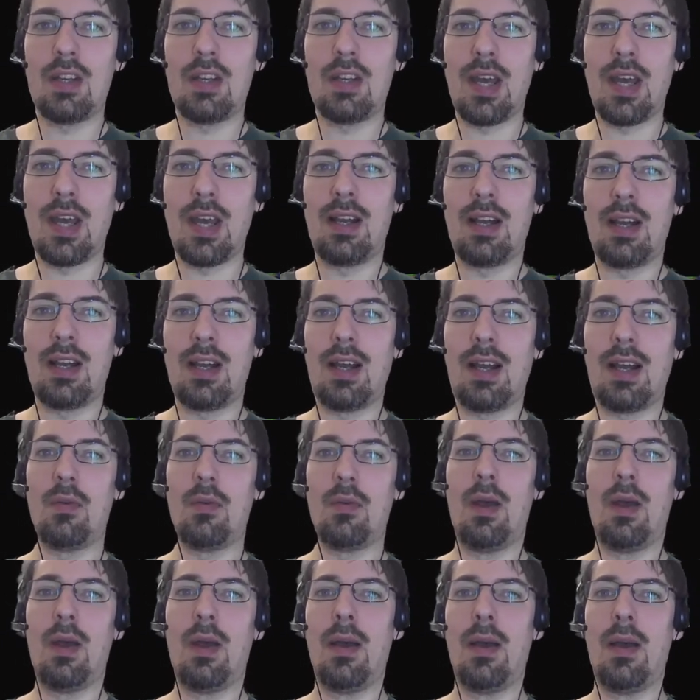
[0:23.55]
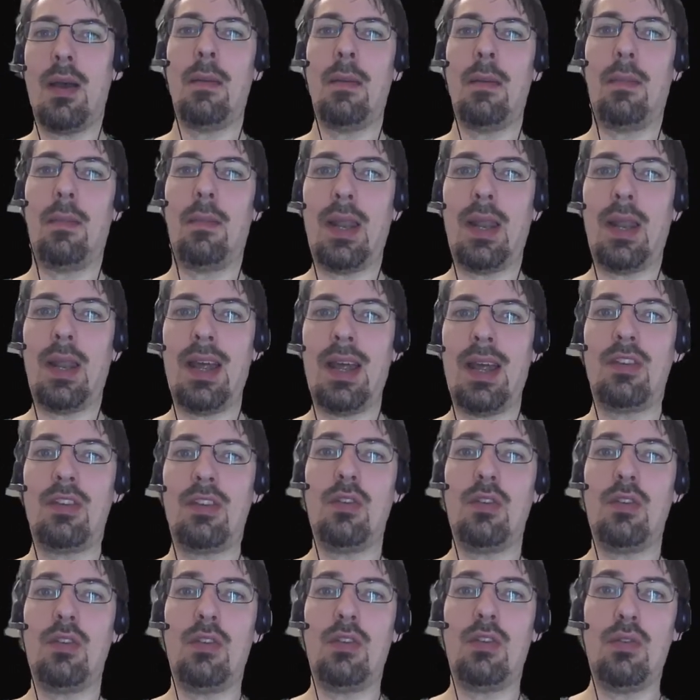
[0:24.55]
plan to do mostly
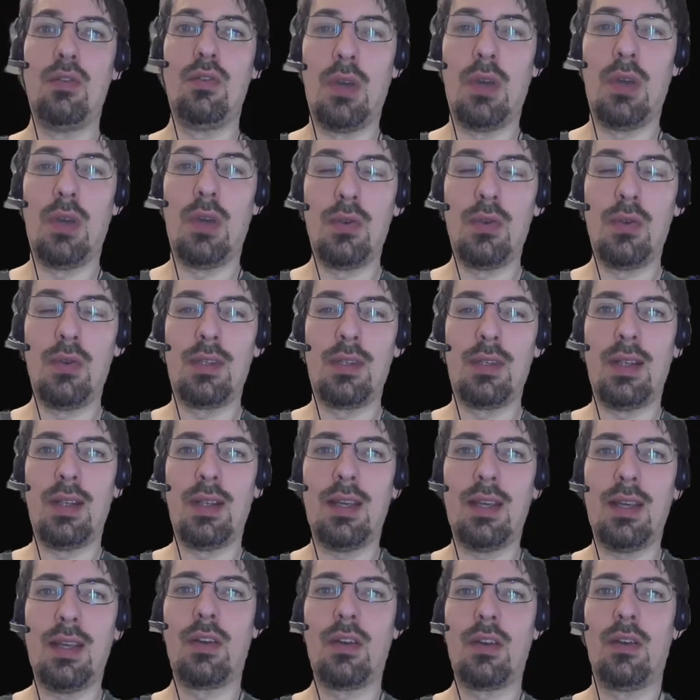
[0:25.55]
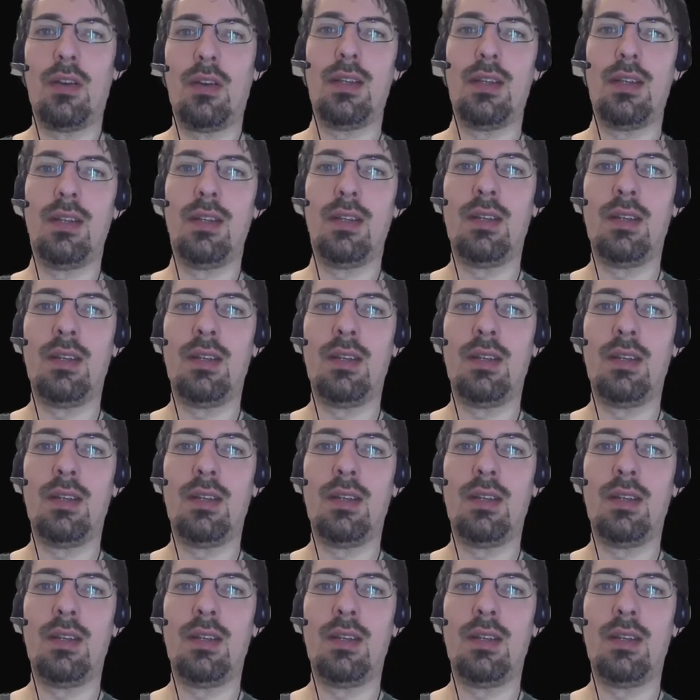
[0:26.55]
content in German,